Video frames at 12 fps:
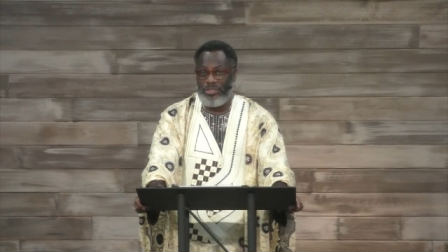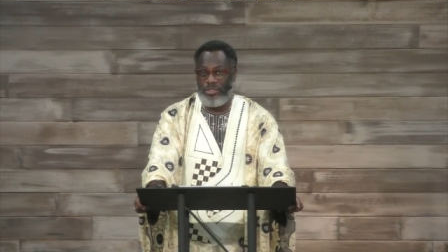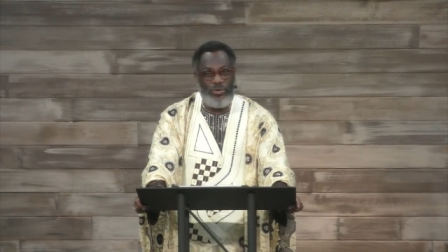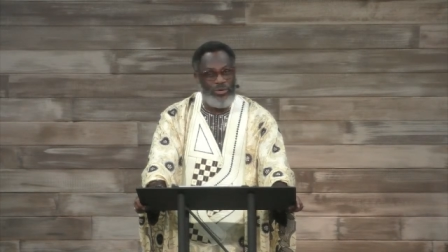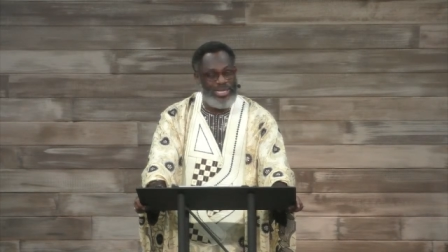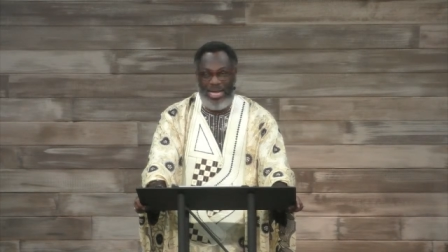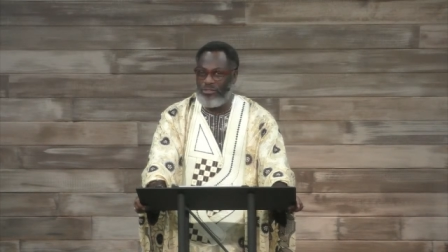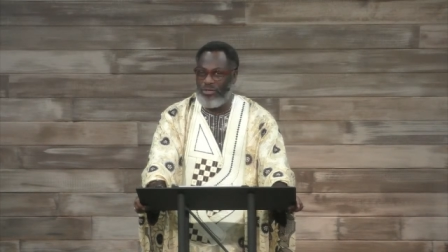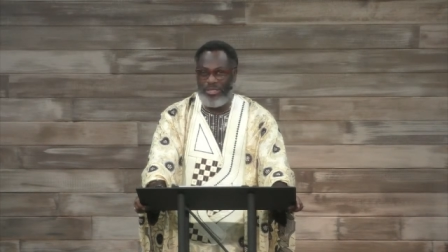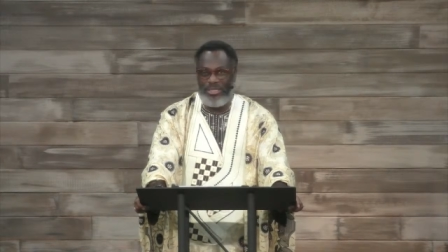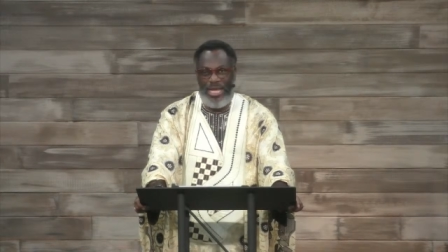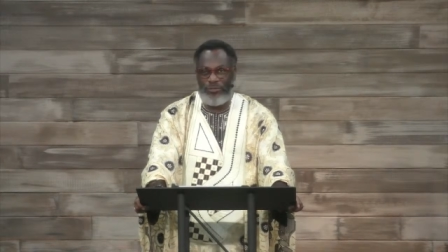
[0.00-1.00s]
You
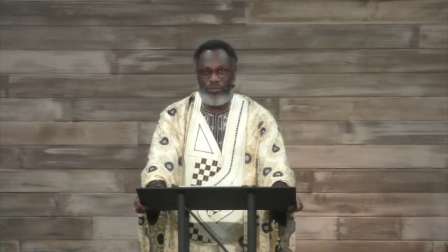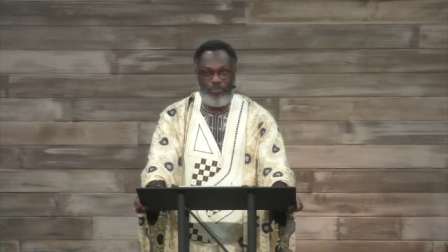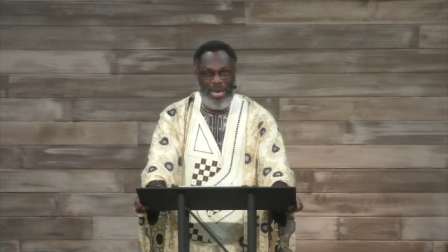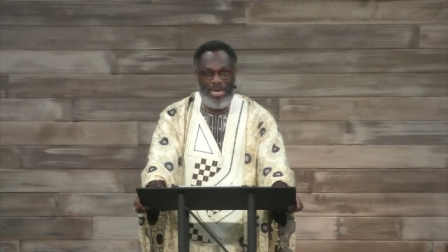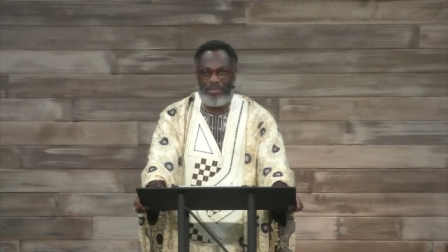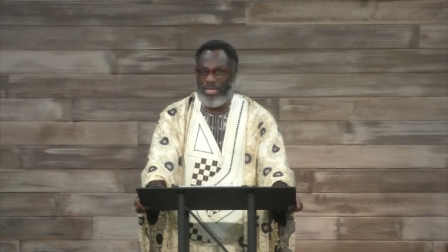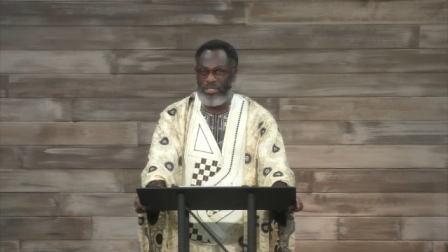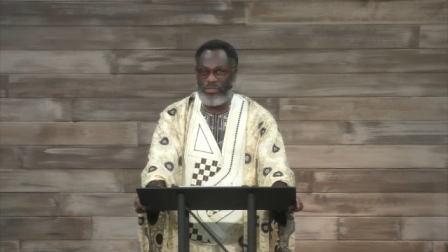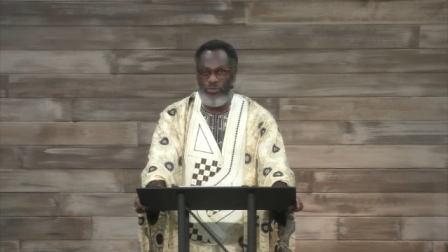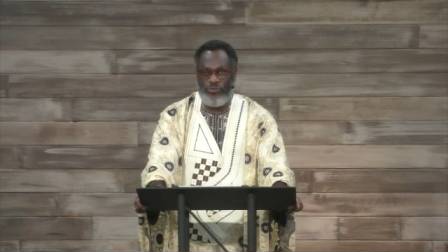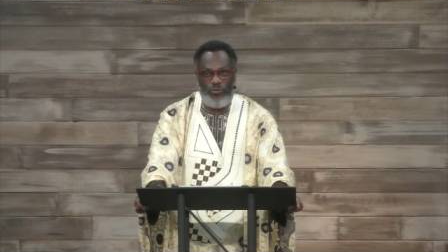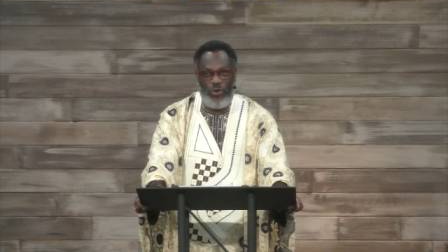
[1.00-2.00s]
cannot expect things
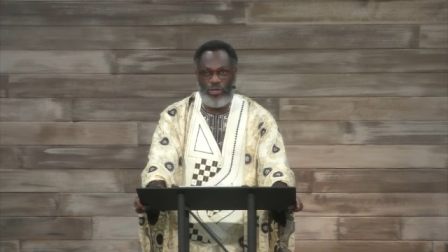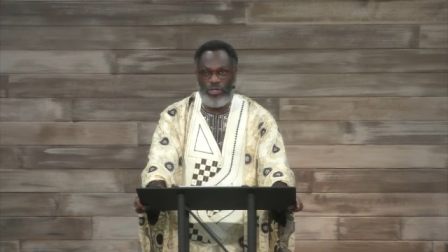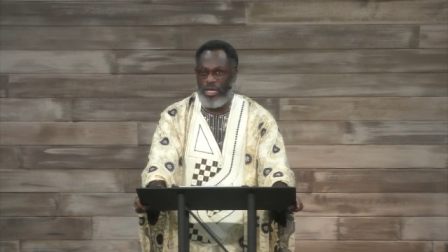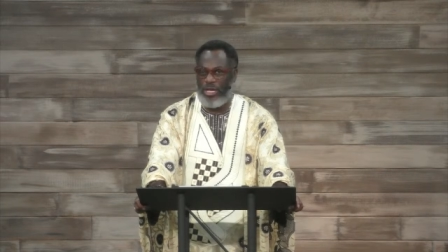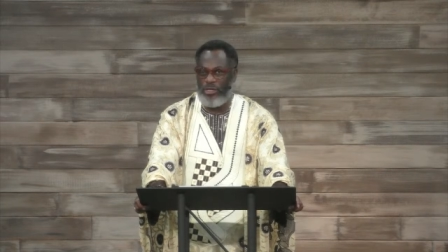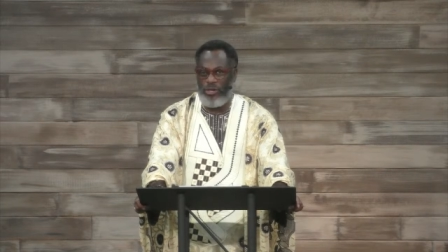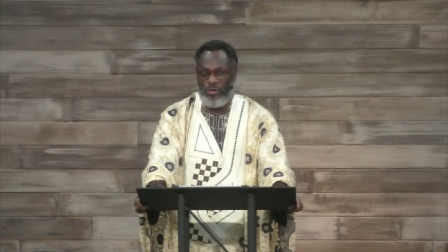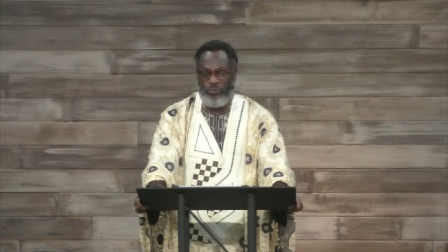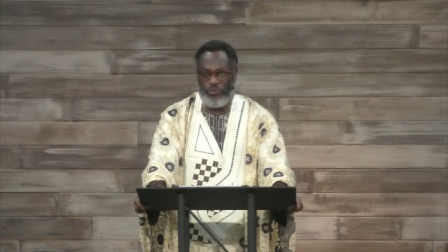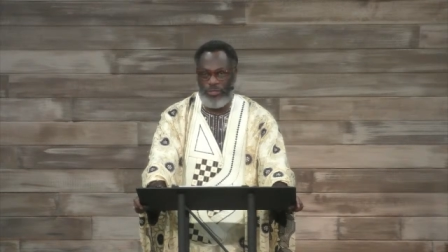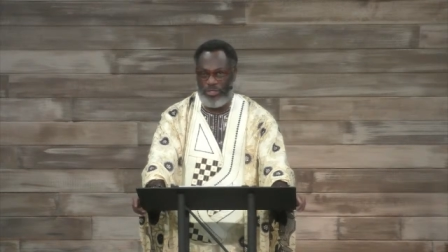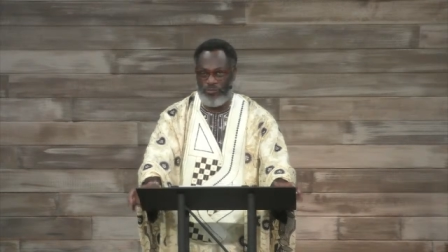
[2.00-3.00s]
to
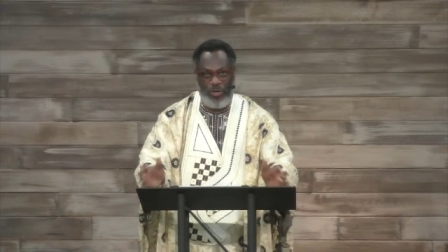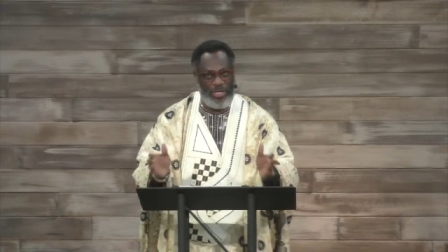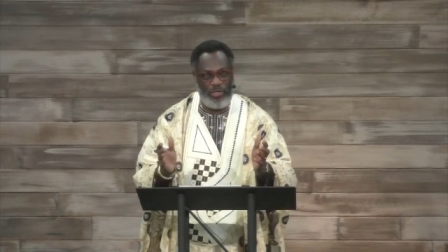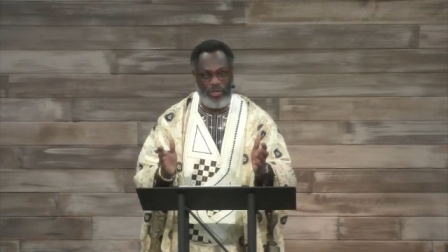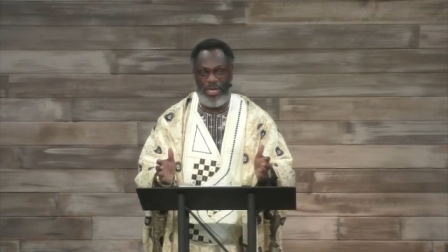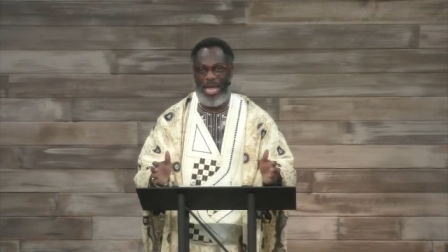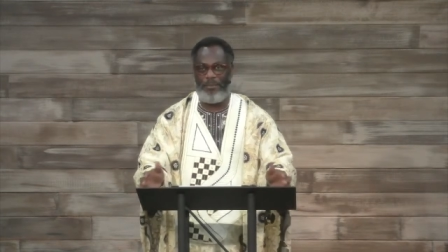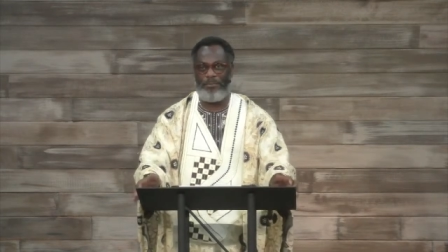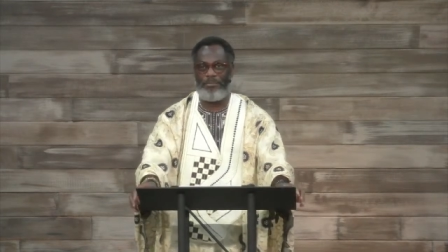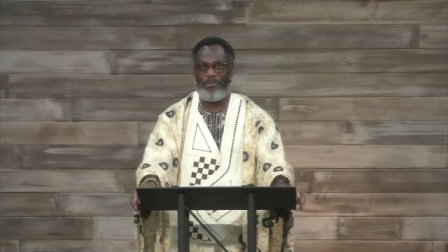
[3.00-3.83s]
just fall in your lap.